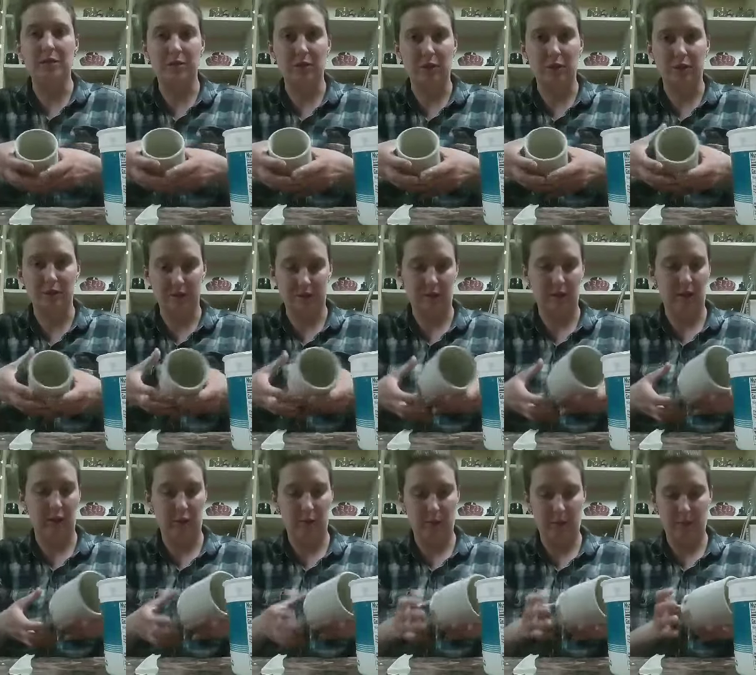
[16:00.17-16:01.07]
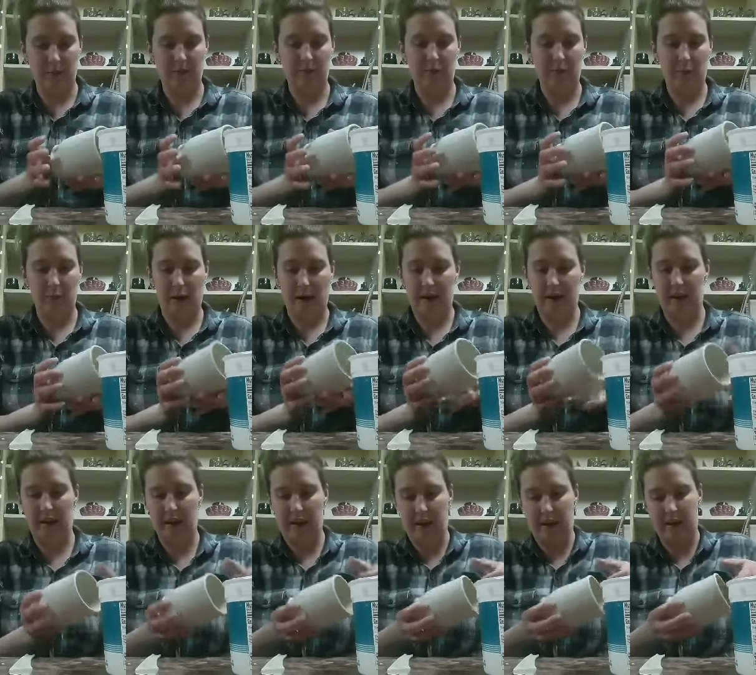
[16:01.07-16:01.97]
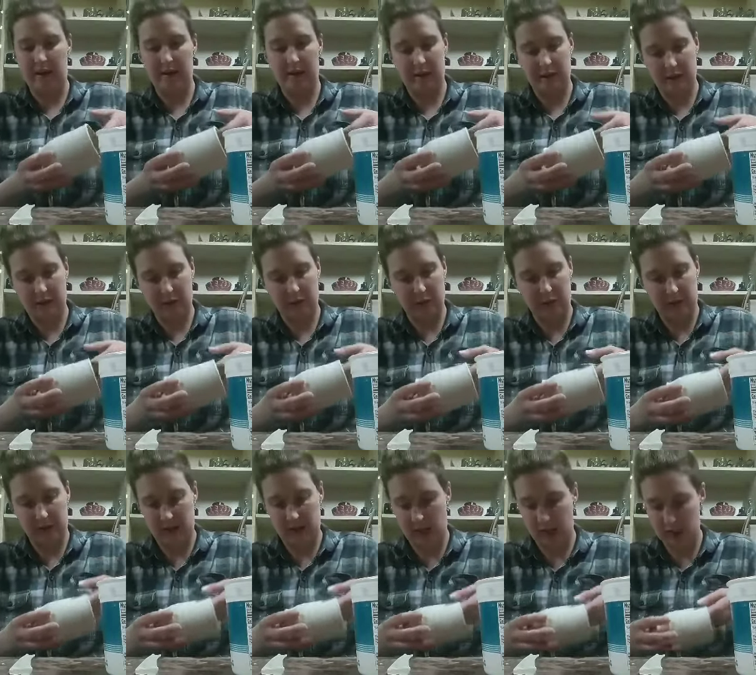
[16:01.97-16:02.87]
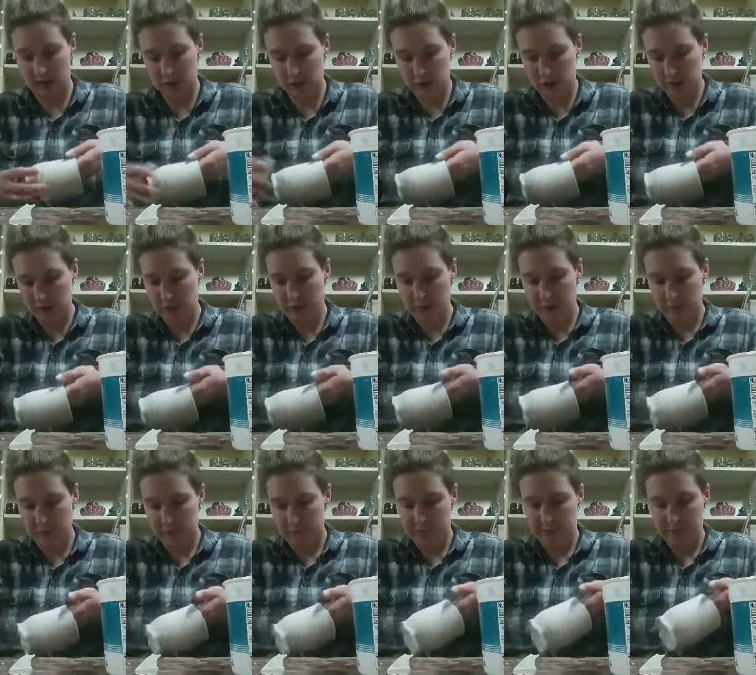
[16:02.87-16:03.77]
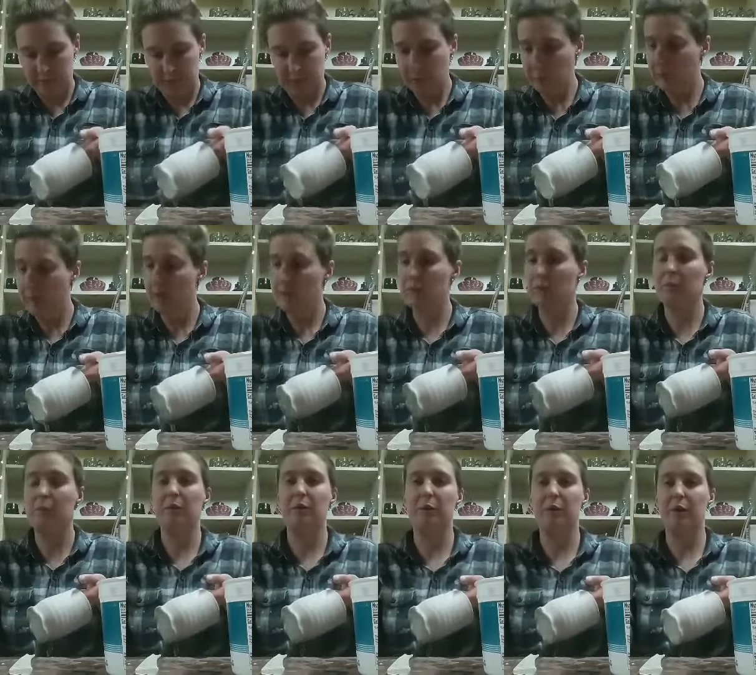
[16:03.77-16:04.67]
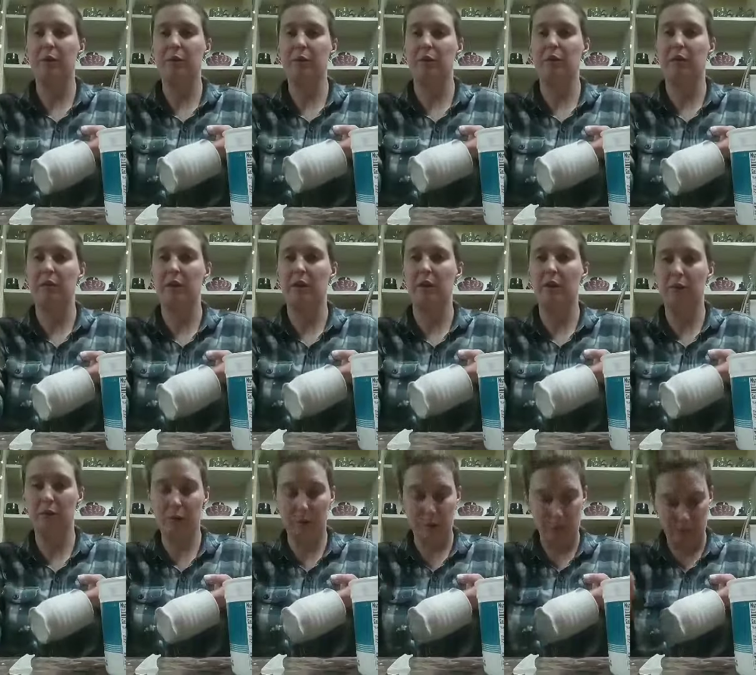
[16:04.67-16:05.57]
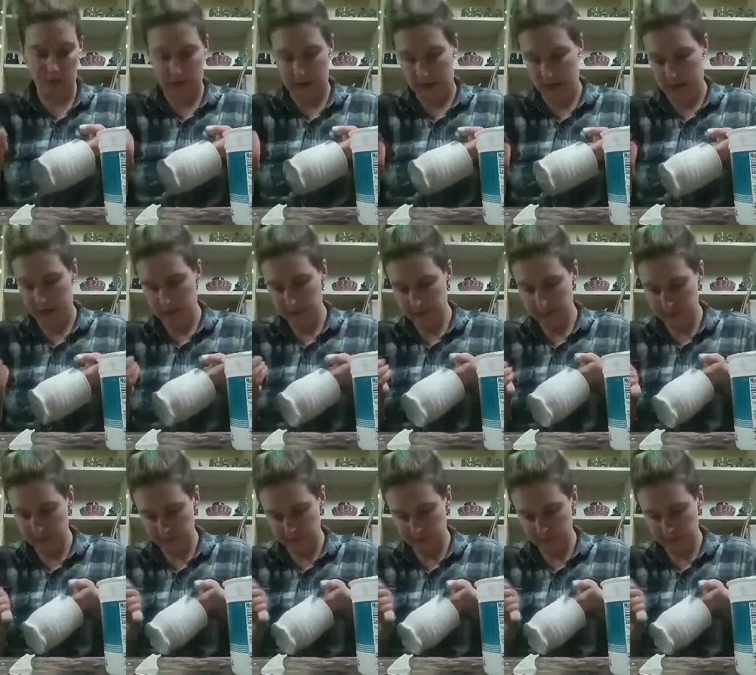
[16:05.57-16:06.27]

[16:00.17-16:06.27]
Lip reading: the surface a little bit before I can get it to attach. So I'm going to be using the needle tool again,